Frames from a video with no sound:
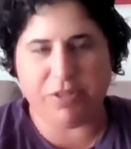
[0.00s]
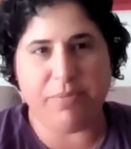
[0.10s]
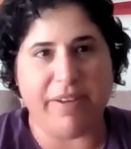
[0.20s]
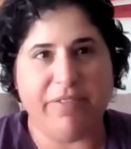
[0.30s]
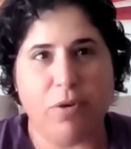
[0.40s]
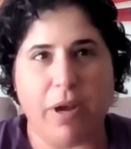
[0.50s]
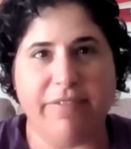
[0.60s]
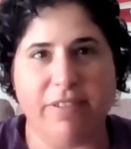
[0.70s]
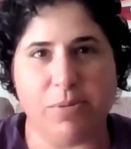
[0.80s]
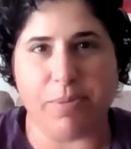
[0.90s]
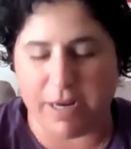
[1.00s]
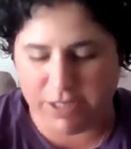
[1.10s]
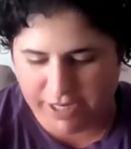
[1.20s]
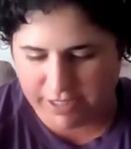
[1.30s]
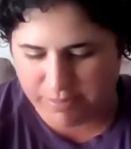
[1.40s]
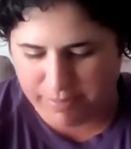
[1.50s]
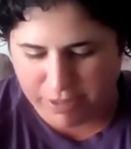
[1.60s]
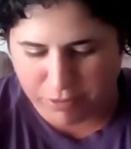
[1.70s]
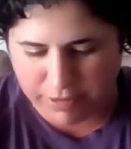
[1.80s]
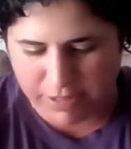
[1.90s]
to my full coverage project, my
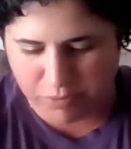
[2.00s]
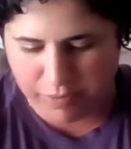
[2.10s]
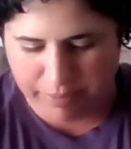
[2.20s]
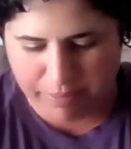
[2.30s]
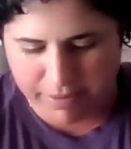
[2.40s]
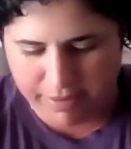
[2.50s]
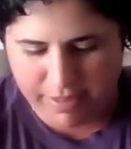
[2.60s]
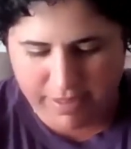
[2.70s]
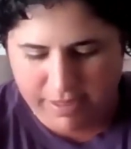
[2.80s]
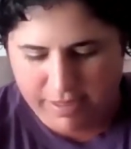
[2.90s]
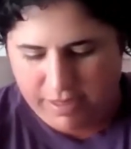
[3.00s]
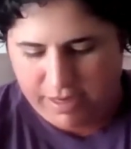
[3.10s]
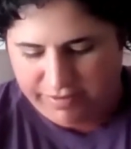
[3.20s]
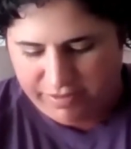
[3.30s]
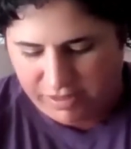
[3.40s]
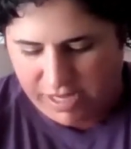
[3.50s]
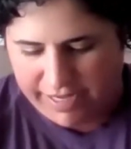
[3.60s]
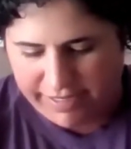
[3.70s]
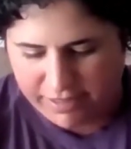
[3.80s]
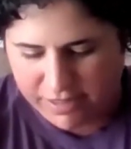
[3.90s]
oldest WIP of the
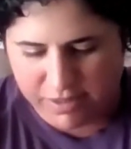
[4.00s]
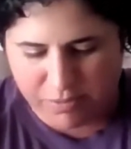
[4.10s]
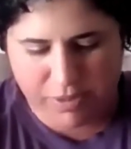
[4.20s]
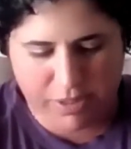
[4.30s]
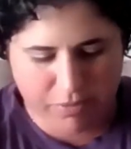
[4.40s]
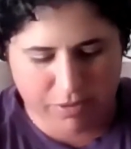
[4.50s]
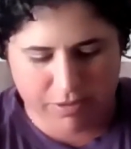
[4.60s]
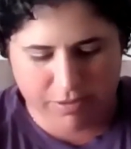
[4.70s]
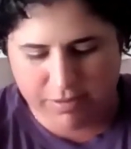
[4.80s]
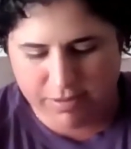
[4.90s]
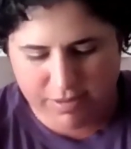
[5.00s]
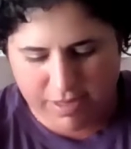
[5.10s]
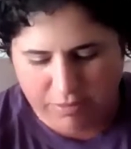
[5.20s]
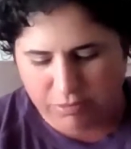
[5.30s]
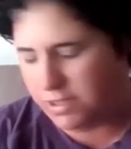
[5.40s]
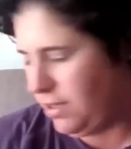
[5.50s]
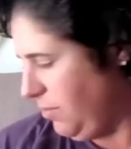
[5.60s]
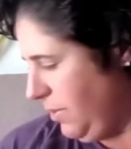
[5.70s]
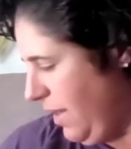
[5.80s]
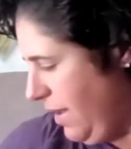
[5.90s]
lions. I will start
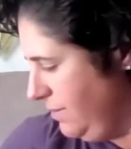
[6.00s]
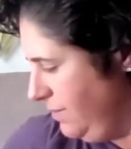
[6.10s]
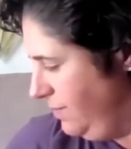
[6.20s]
with that.